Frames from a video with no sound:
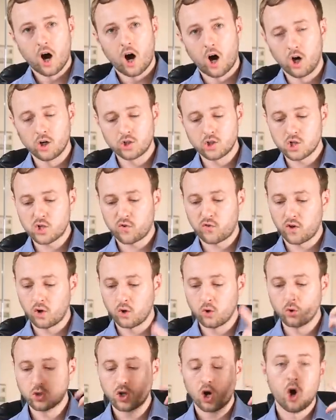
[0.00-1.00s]

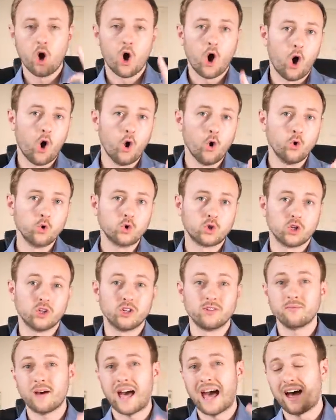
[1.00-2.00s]
Huddersfield,
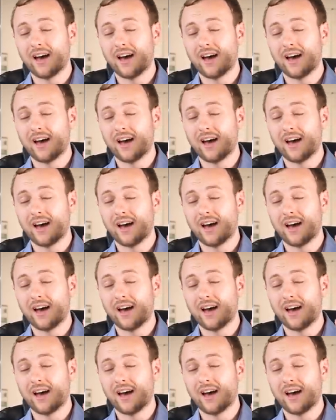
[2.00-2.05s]
Oldham,